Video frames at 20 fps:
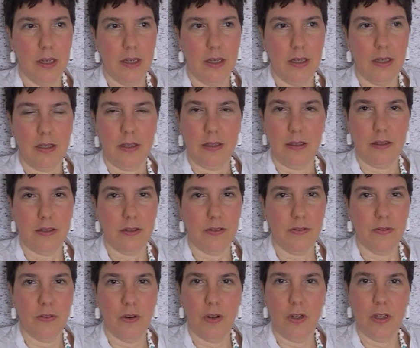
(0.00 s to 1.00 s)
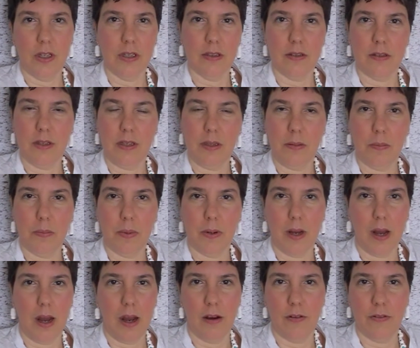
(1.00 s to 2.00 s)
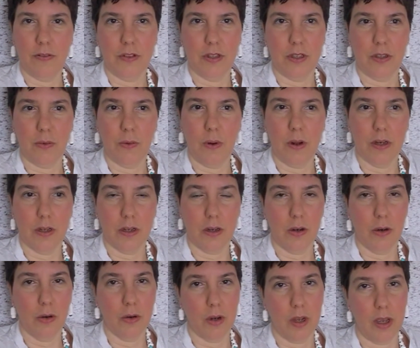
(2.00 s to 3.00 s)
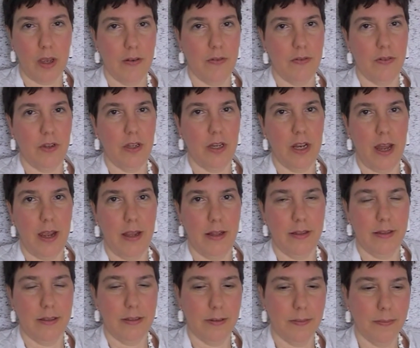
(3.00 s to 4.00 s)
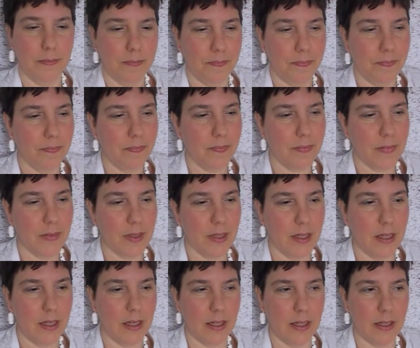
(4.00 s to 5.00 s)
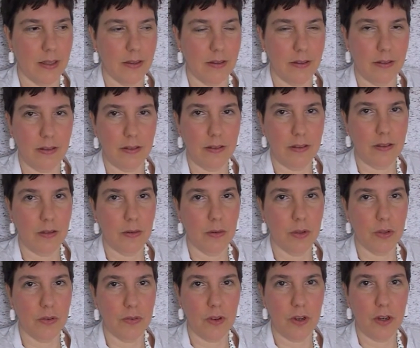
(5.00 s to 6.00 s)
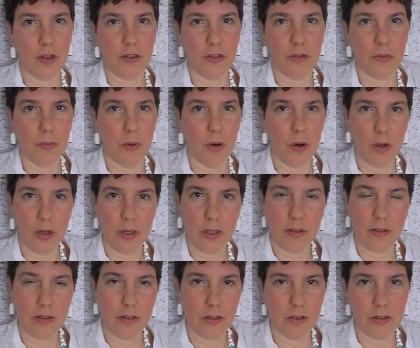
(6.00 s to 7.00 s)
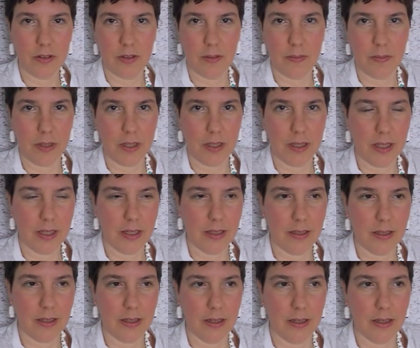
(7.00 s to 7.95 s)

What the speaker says: He's falling asleep after 1 o'clock every night. And since he was very small, it's not something that